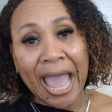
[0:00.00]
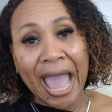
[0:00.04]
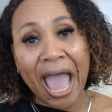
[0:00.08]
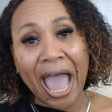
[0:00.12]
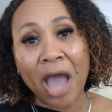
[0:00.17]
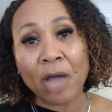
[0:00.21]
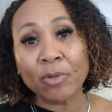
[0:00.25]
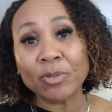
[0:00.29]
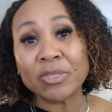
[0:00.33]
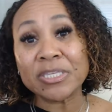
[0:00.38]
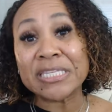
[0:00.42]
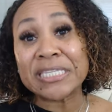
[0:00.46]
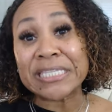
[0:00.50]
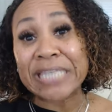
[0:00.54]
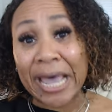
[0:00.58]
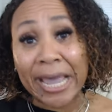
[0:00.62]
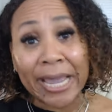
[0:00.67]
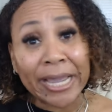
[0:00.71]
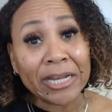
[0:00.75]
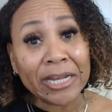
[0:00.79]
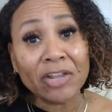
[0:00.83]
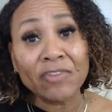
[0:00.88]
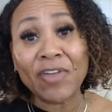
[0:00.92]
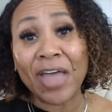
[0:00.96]

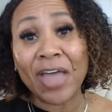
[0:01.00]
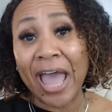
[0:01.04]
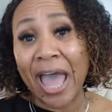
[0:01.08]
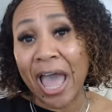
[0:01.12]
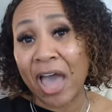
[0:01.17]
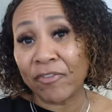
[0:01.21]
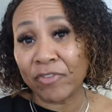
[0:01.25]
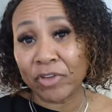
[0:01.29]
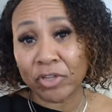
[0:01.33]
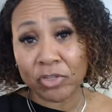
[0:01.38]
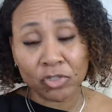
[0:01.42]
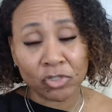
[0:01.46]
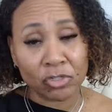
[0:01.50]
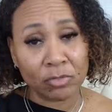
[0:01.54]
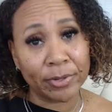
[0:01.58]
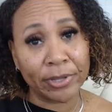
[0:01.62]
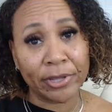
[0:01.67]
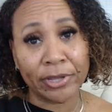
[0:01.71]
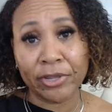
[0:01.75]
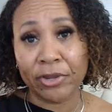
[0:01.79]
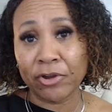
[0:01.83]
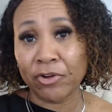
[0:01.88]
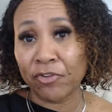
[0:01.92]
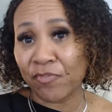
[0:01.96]
Outside of having to
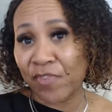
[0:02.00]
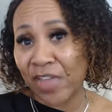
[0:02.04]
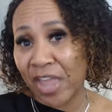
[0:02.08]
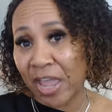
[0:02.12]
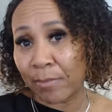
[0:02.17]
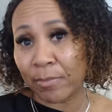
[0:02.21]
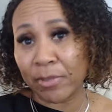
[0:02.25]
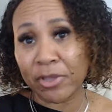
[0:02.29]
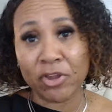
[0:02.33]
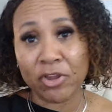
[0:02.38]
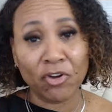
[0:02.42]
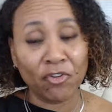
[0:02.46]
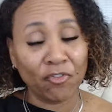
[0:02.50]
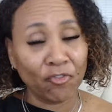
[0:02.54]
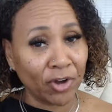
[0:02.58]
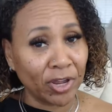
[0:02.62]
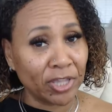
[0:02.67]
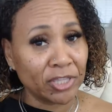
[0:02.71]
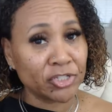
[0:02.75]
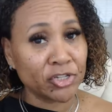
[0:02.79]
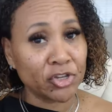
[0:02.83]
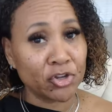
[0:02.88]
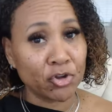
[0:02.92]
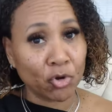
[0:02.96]
bug your family, your
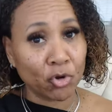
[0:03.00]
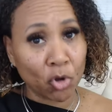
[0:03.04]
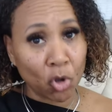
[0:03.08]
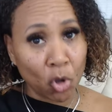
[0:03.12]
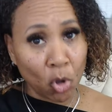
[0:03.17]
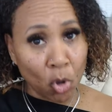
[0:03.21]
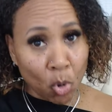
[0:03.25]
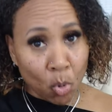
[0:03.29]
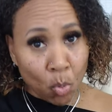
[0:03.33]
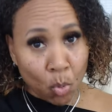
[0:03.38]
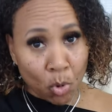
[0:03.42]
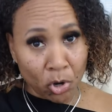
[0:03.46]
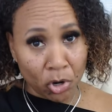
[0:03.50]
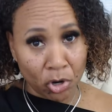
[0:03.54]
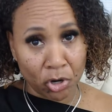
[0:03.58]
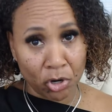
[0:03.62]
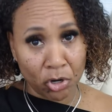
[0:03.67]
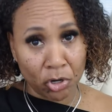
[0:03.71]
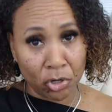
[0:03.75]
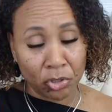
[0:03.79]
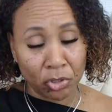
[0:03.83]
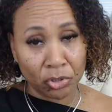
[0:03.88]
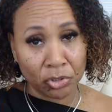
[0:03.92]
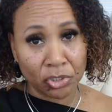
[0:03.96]
friends, and your
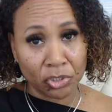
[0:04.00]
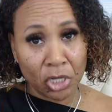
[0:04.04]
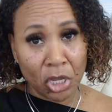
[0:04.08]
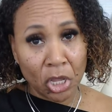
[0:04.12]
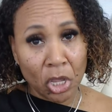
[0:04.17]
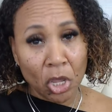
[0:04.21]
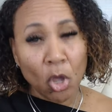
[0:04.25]
coworkers,